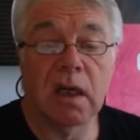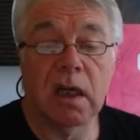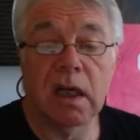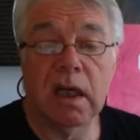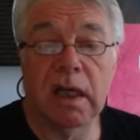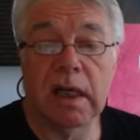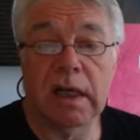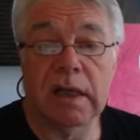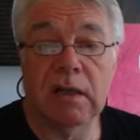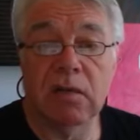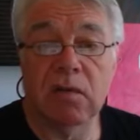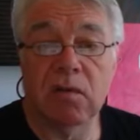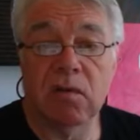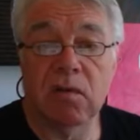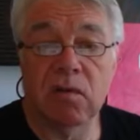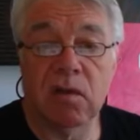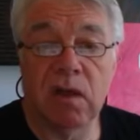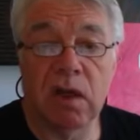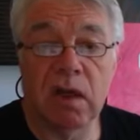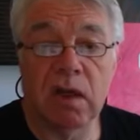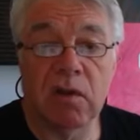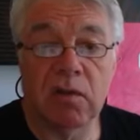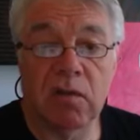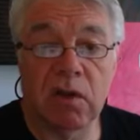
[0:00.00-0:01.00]

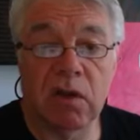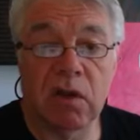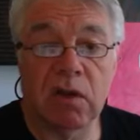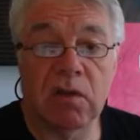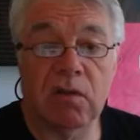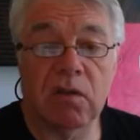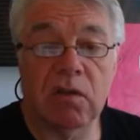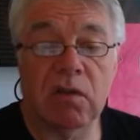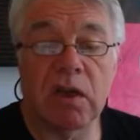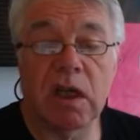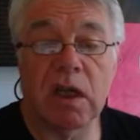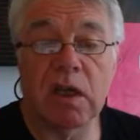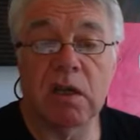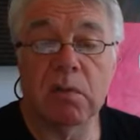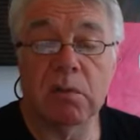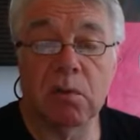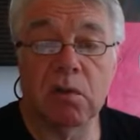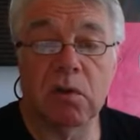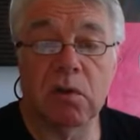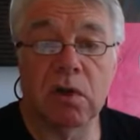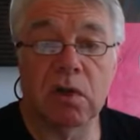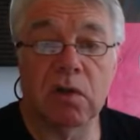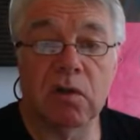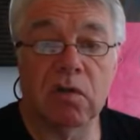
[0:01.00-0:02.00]
And as I understand the
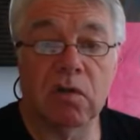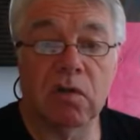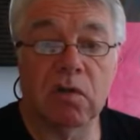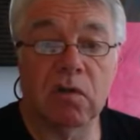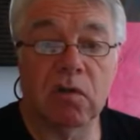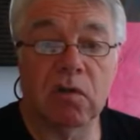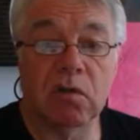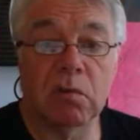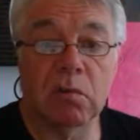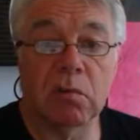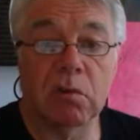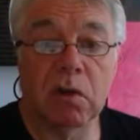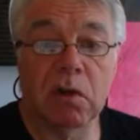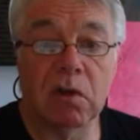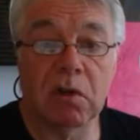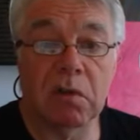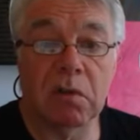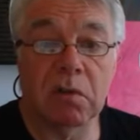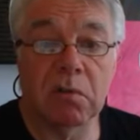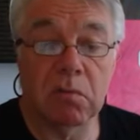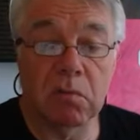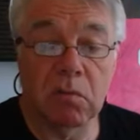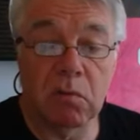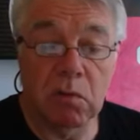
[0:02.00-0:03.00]
booking system, and
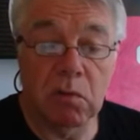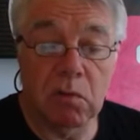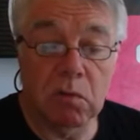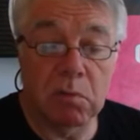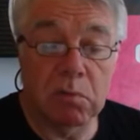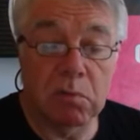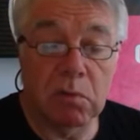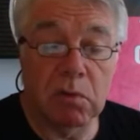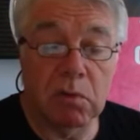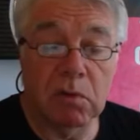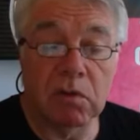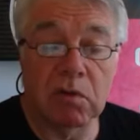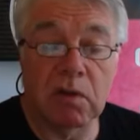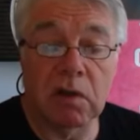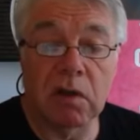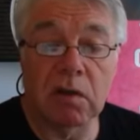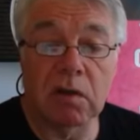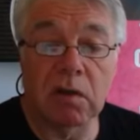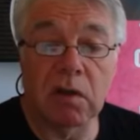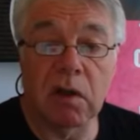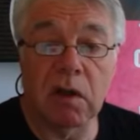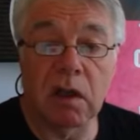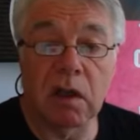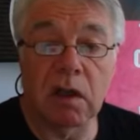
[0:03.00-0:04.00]
I will point
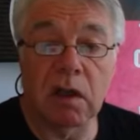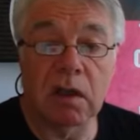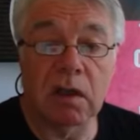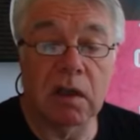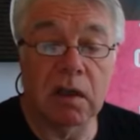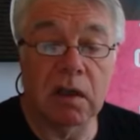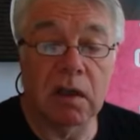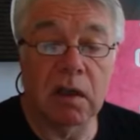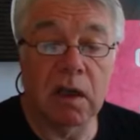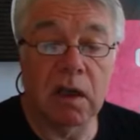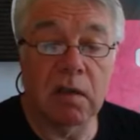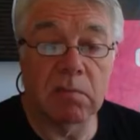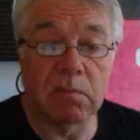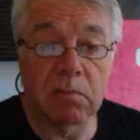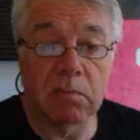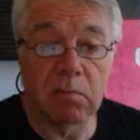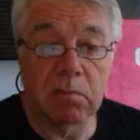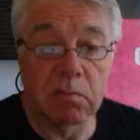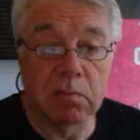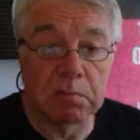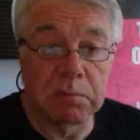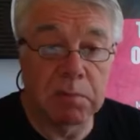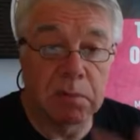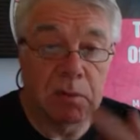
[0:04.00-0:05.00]
out that I haven't
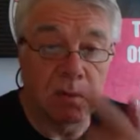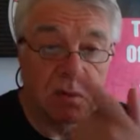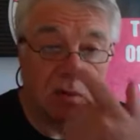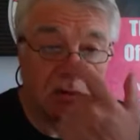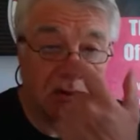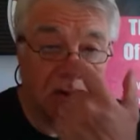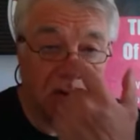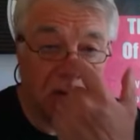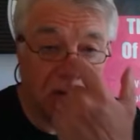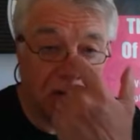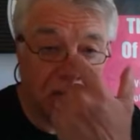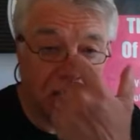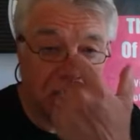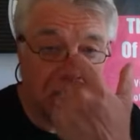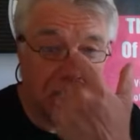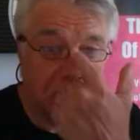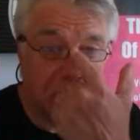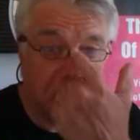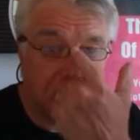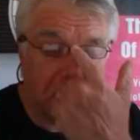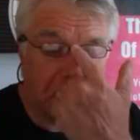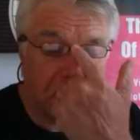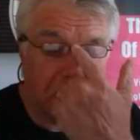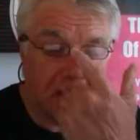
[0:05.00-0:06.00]
booked
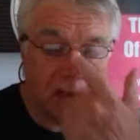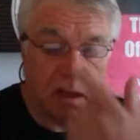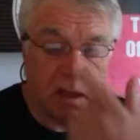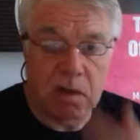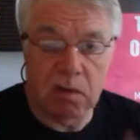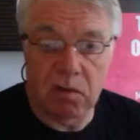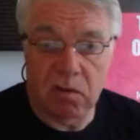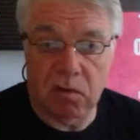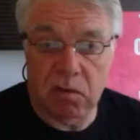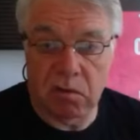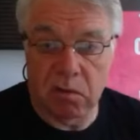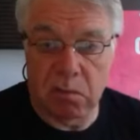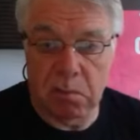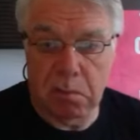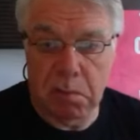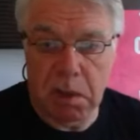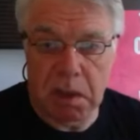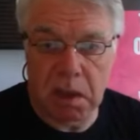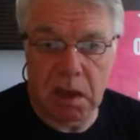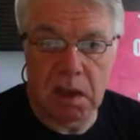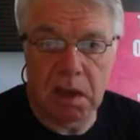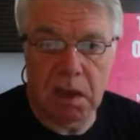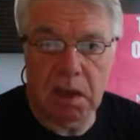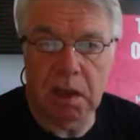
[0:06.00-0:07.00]
bike tests for
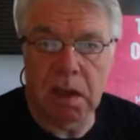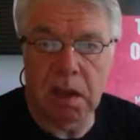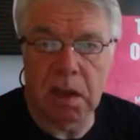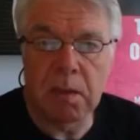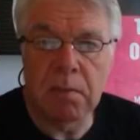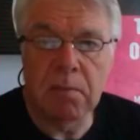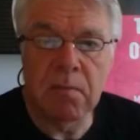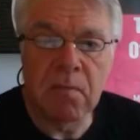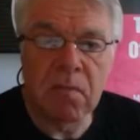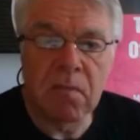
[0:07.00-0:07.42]
many a year,